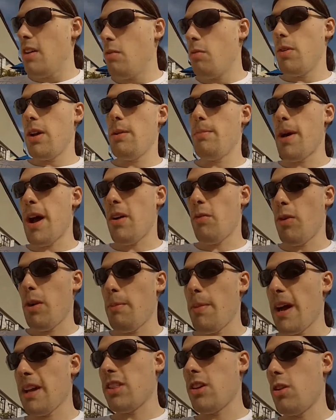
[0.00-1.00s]
We back, went
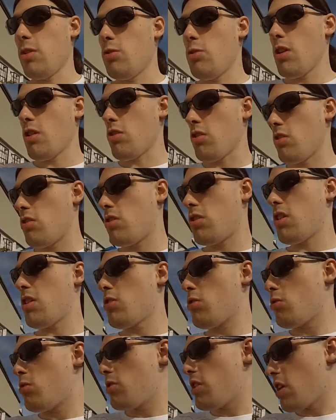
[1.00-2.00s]
back there 2006,
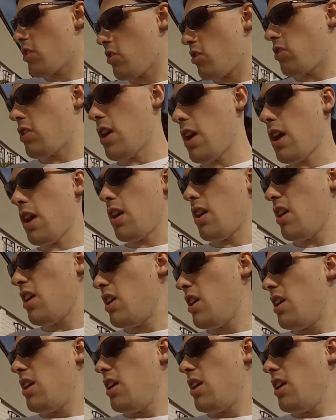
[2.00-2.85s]
2010.